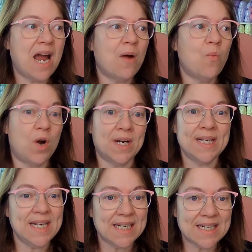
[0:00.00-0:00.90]
I want to
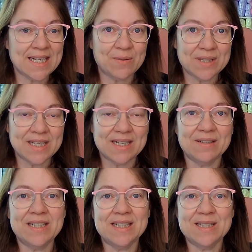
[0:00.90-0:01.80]
get it out
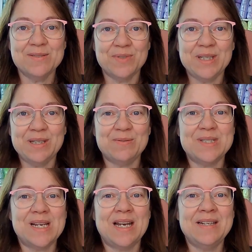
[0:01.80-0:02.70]
there, get this video
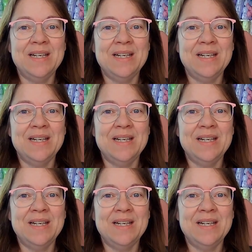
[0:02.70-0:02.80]
done,